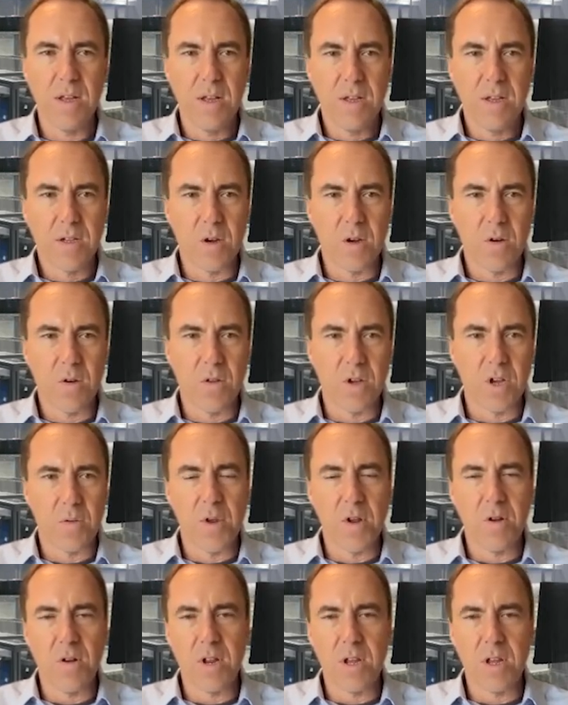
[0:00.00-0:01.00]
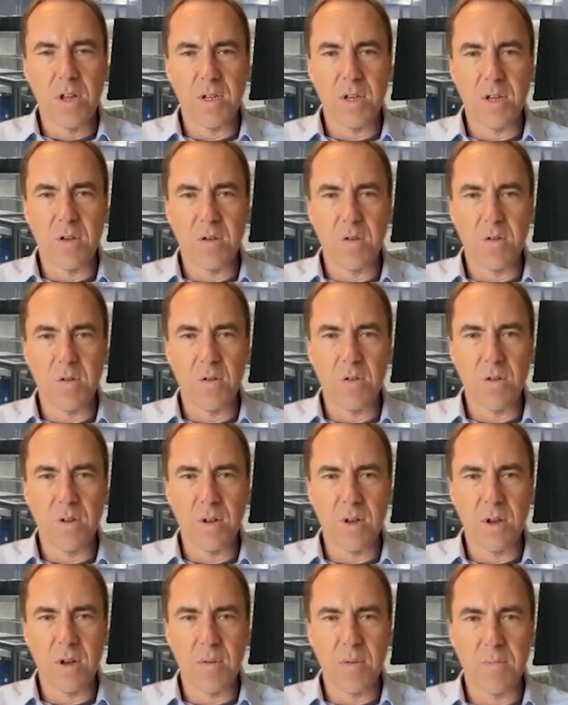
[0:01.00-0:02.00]
Yeah. So the community is huge.
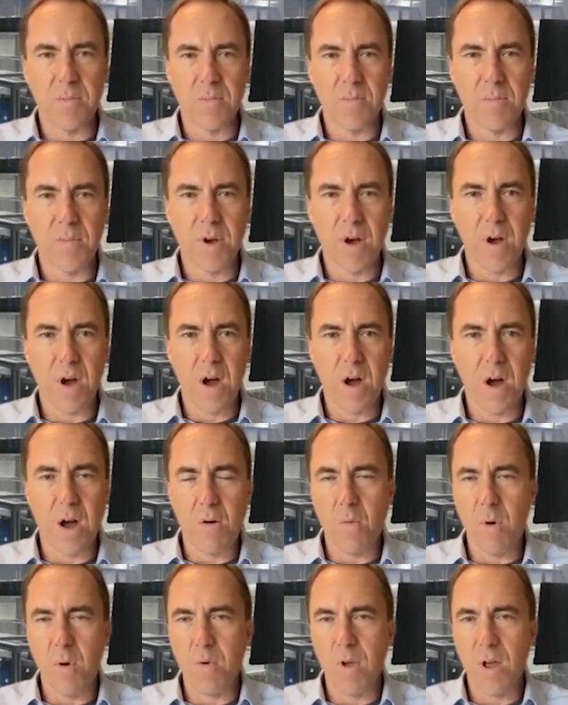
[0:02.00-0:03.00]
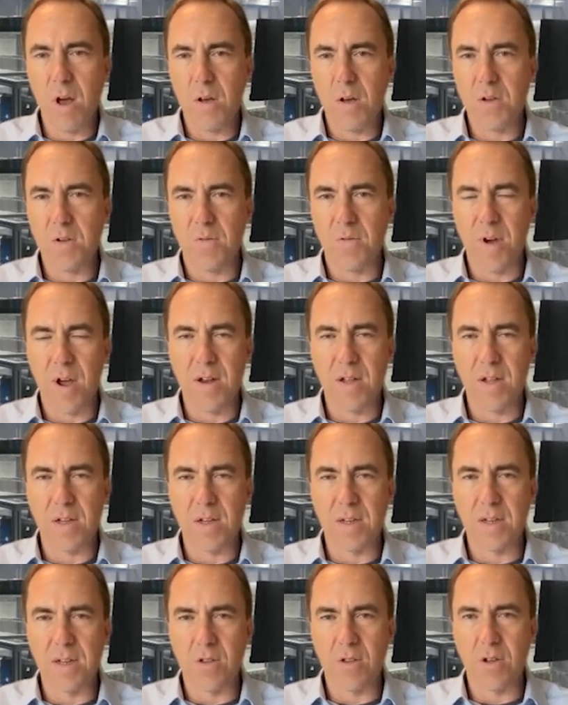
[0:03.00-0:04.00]
What we also find
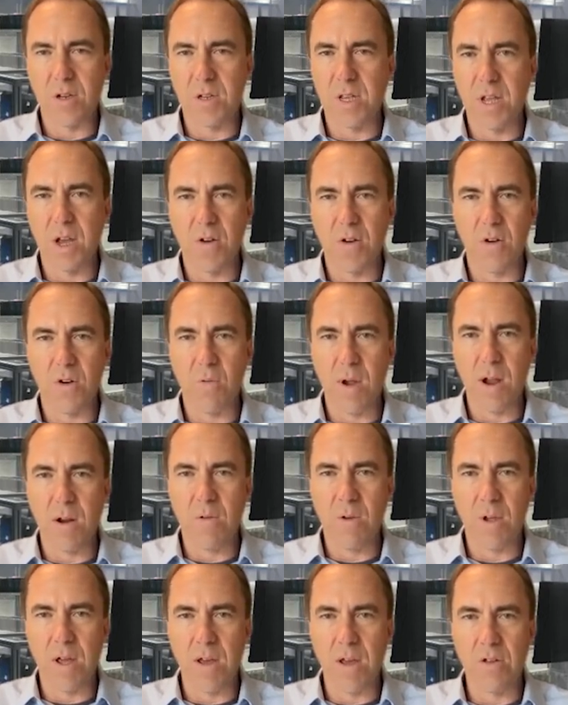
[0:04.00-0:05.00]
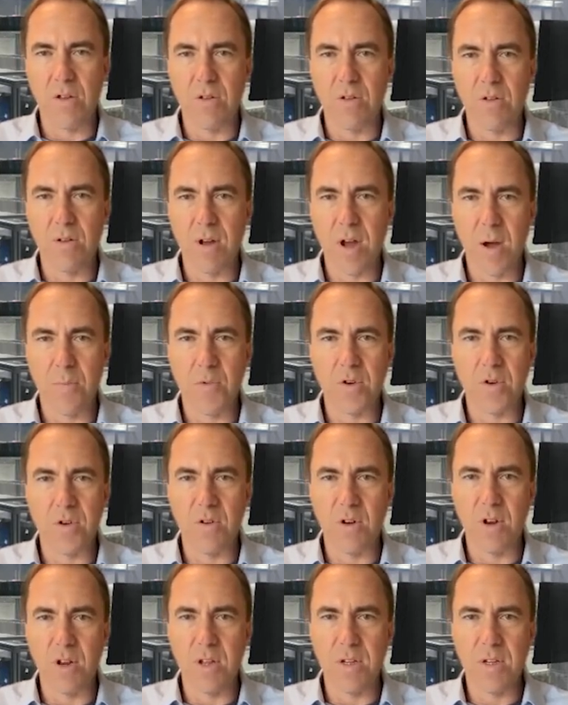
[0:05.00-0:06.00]
is just the outdoor recreation
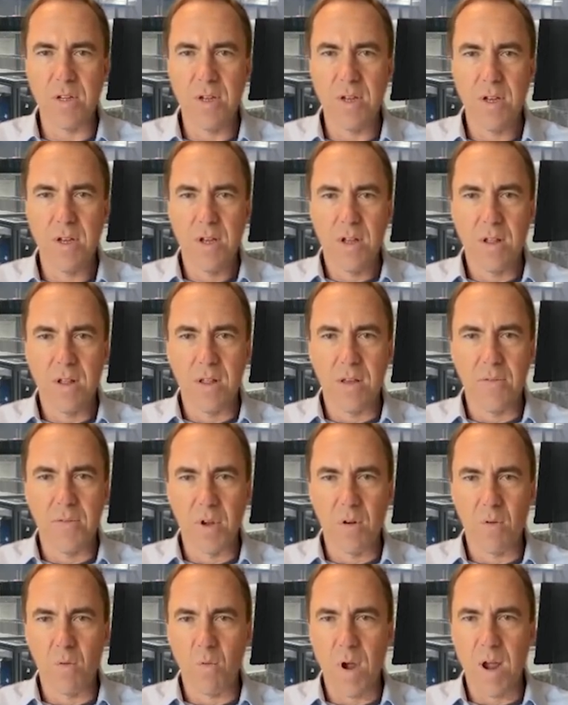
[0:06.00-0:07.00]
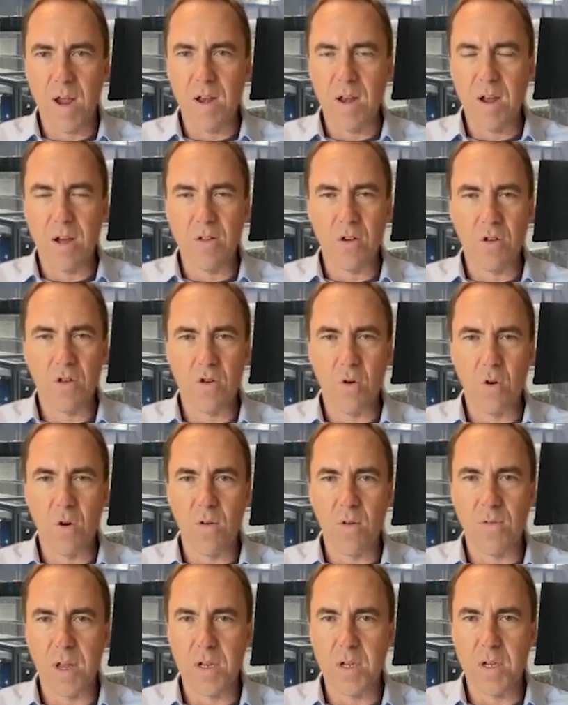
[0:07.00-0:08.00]
opportunities. Living right on the shore
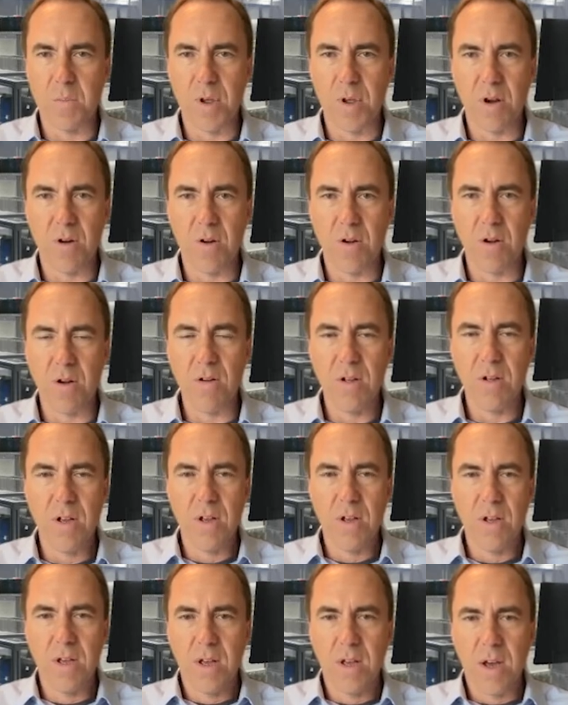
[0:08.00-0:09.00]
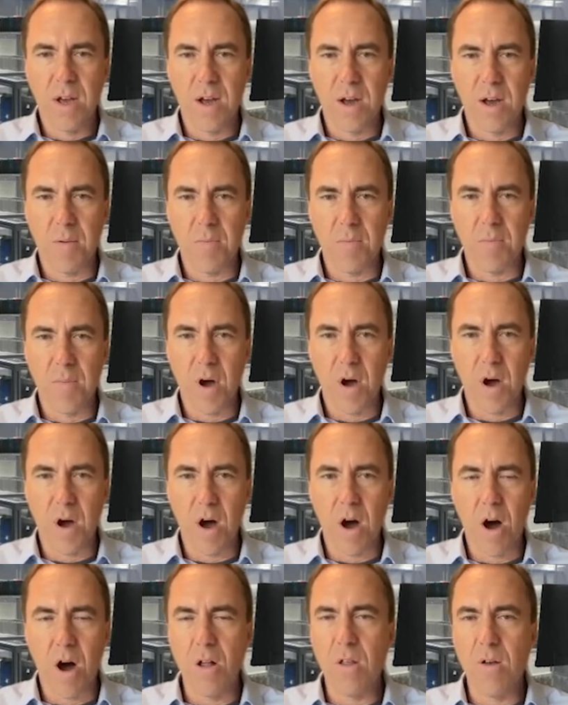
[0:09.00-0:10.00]
of Lake Superior,
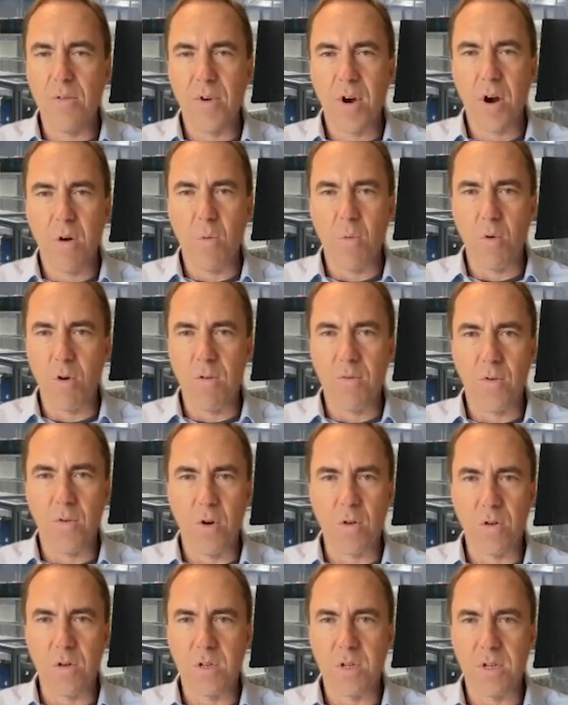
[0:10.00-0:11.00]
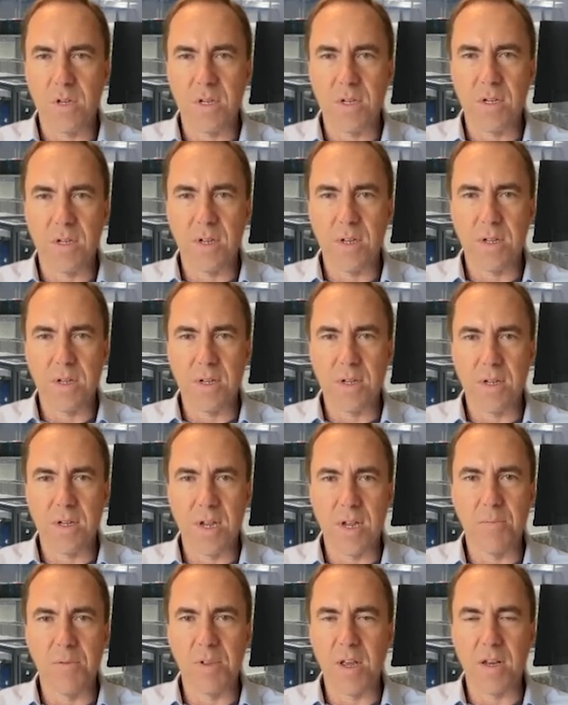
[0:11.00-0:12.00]
all of our workforce is
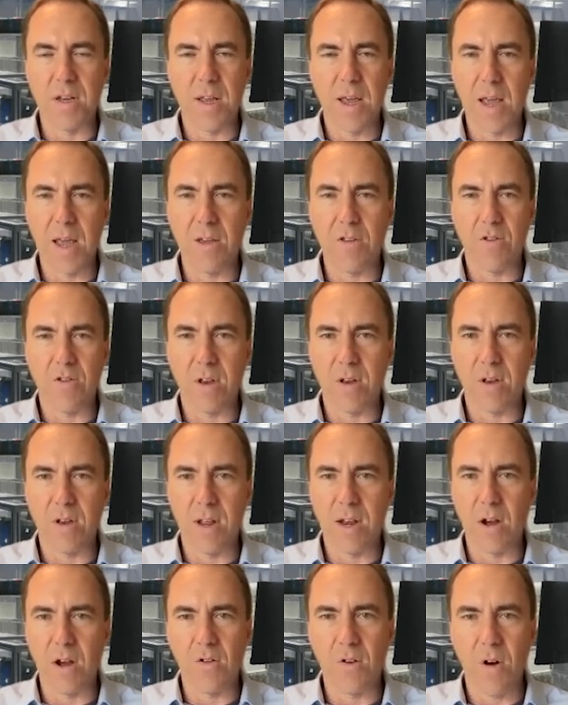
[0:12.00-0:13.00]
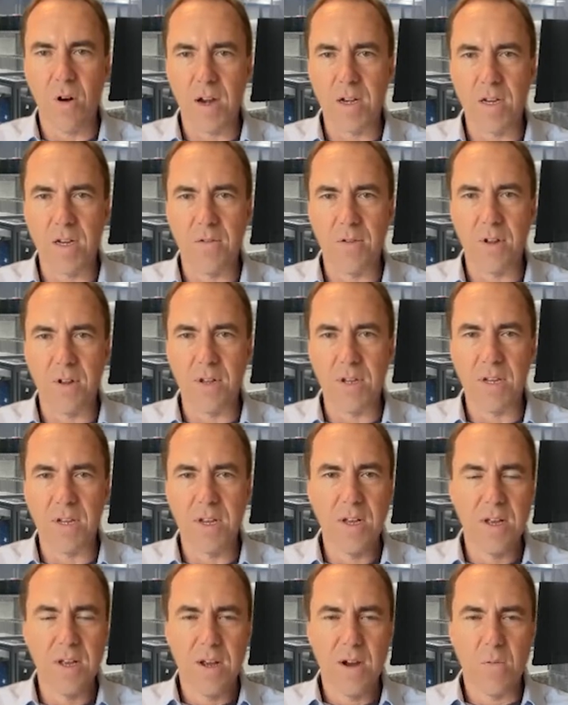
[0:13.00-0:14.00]
deeply engaged in outdoor activities.
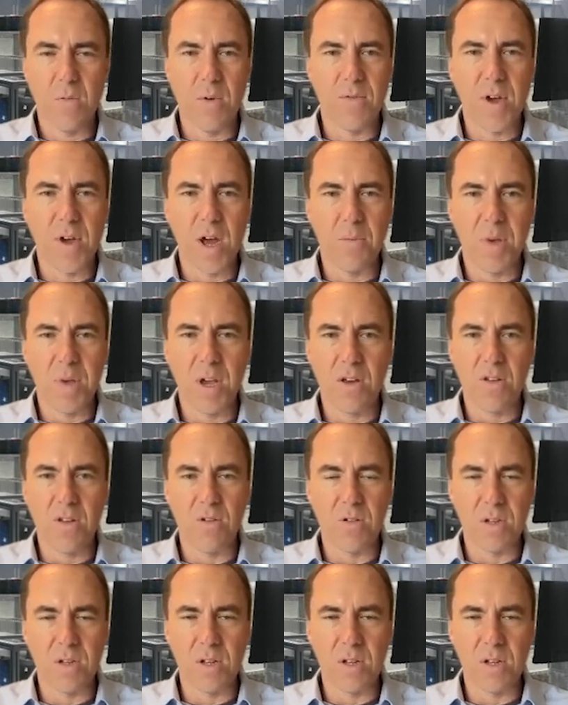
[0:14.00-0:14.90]
We've got pictures.